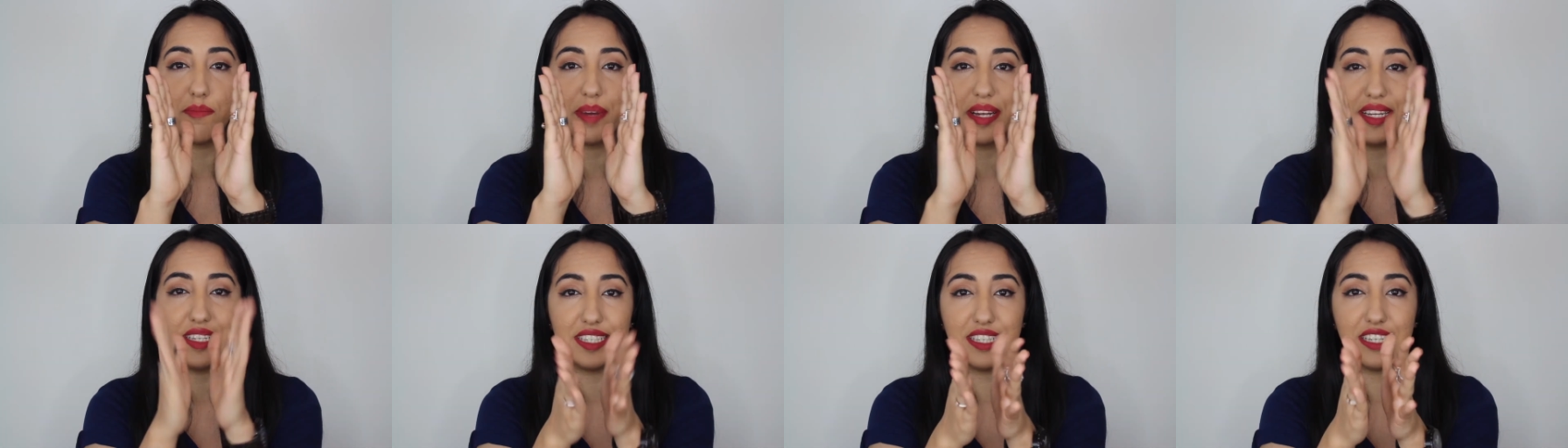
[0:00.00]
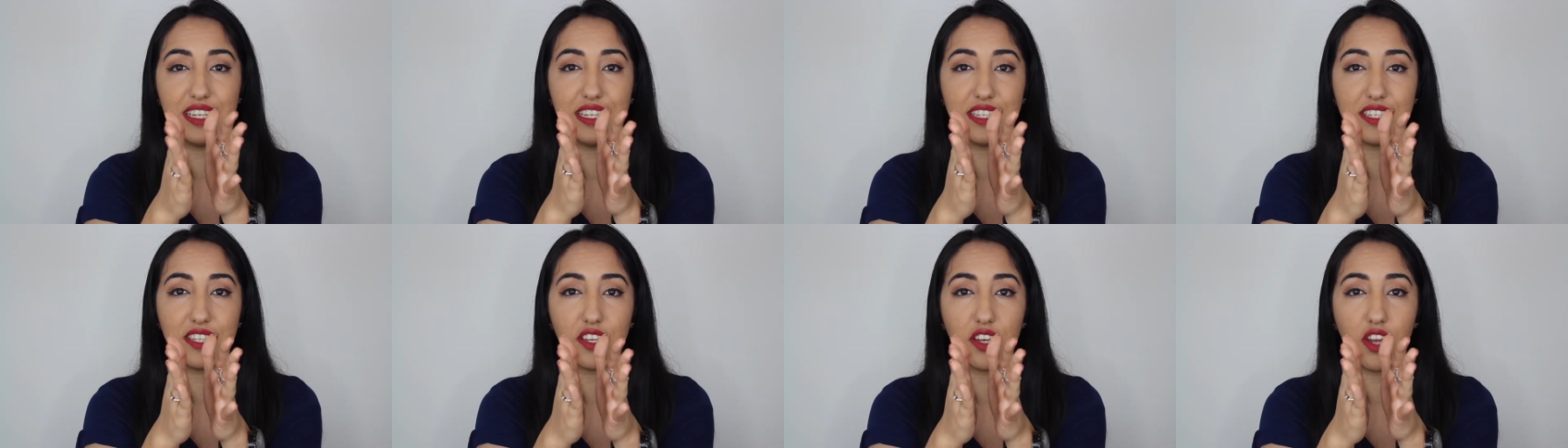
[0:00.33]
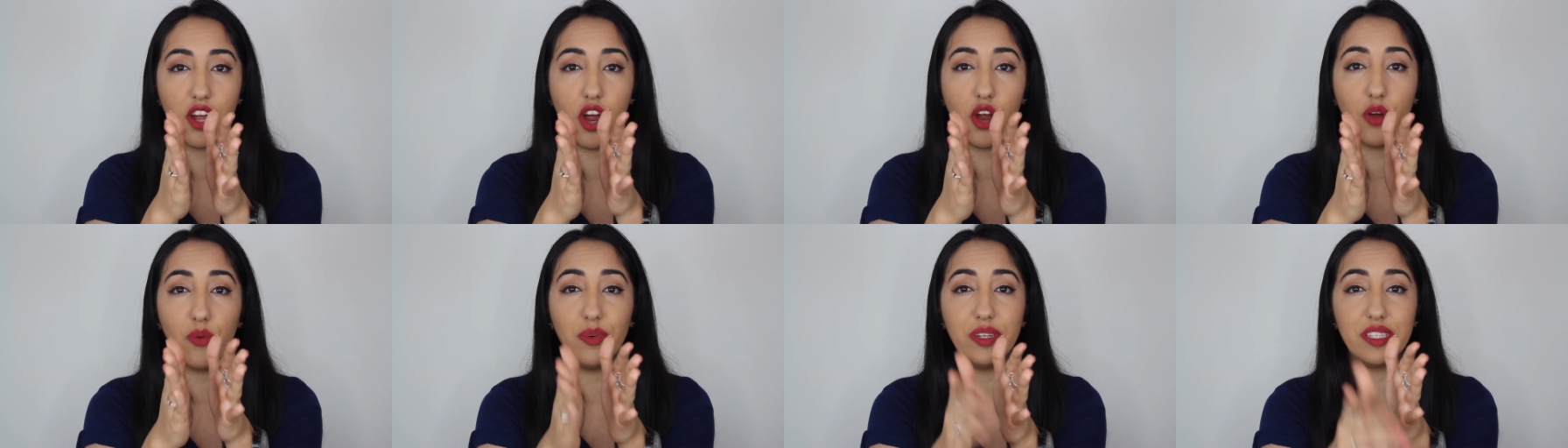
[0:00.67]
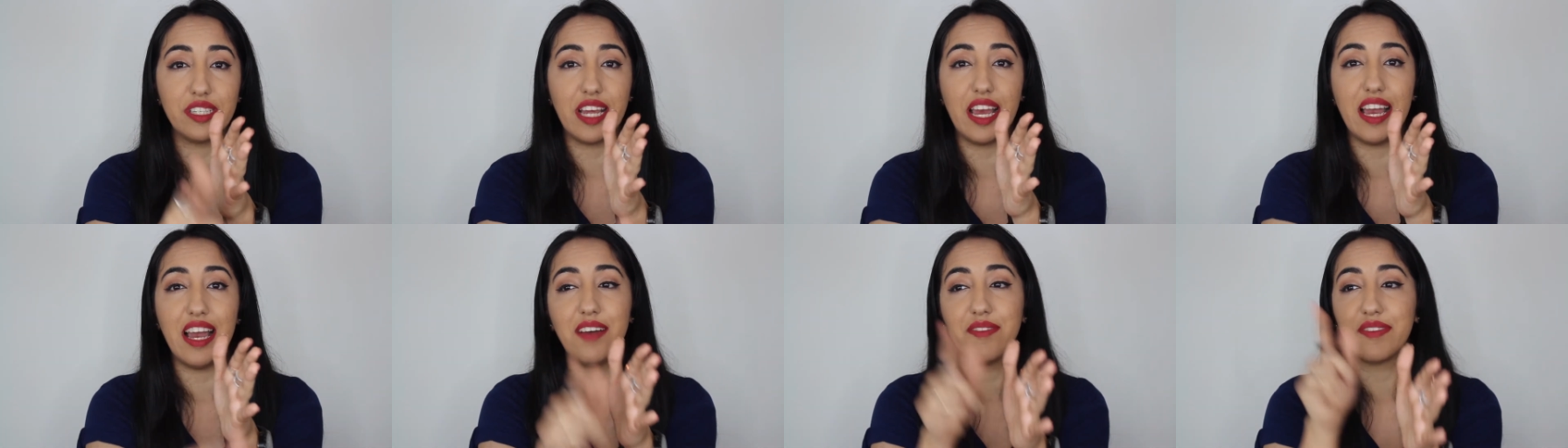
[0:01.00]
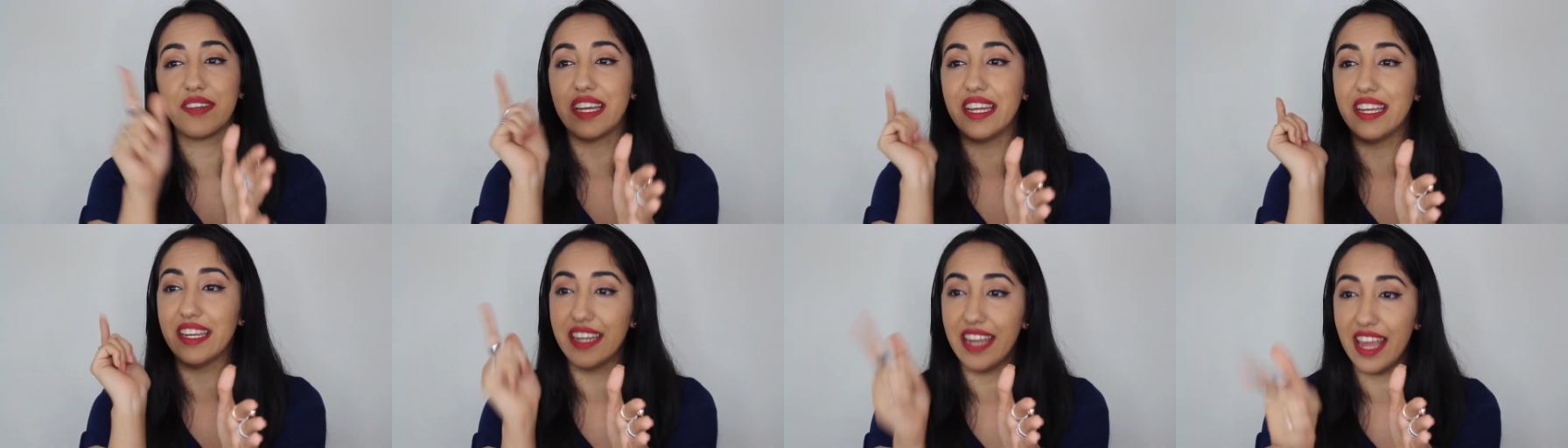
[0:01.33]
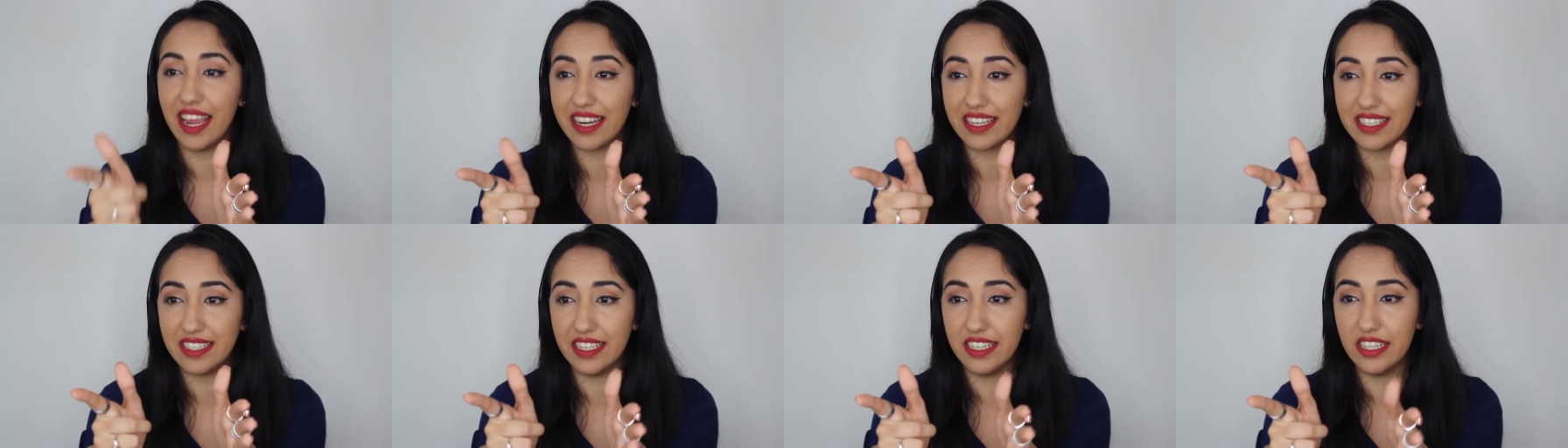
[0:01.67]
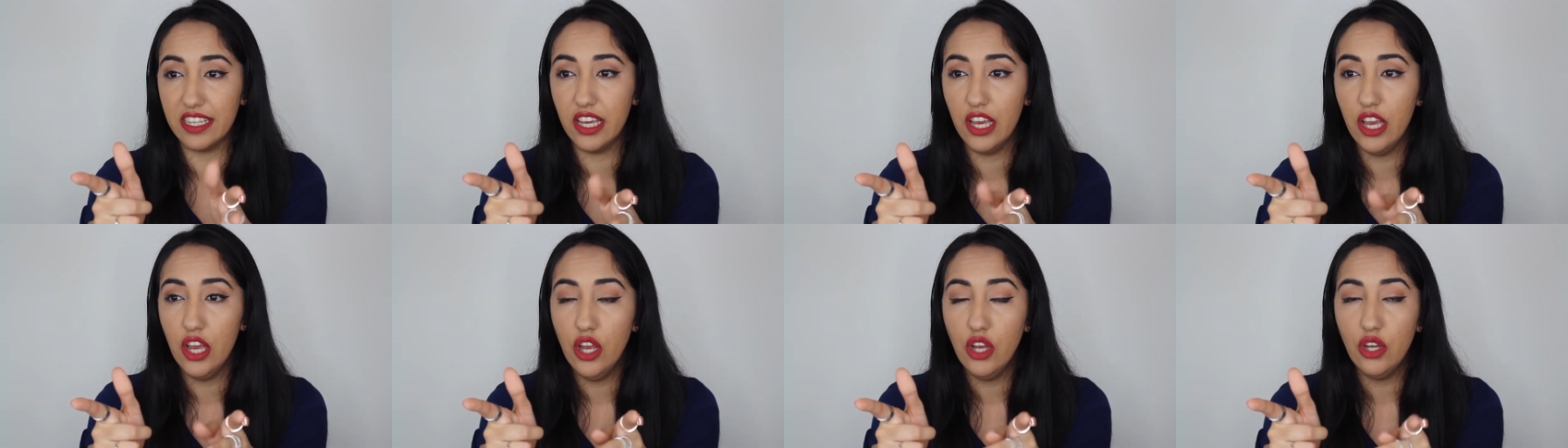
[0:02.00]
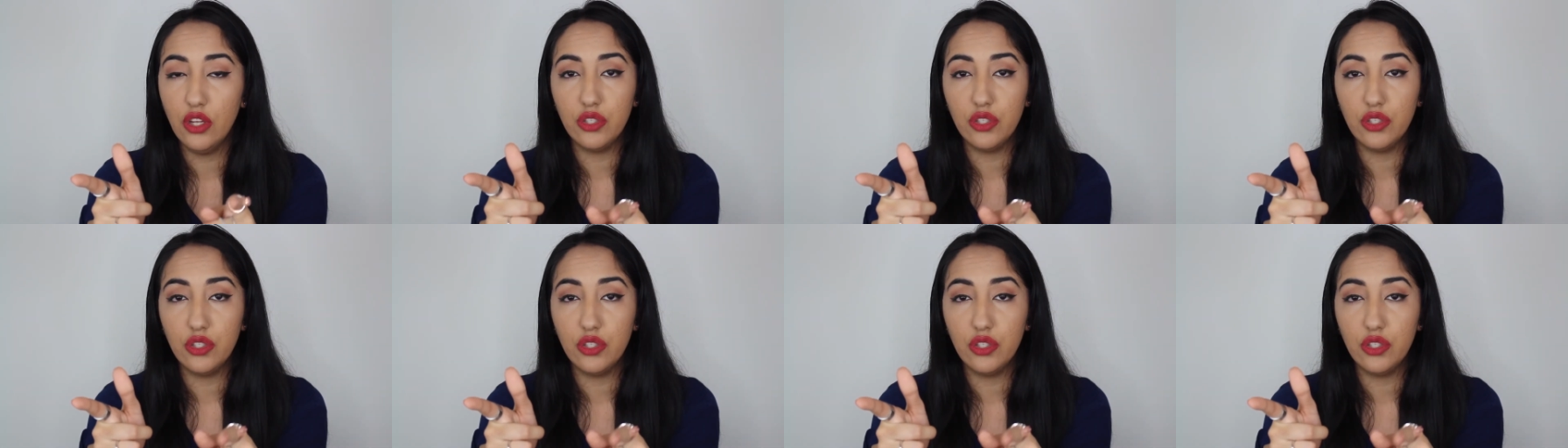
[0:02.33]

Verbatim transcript: my DSLR which I have connected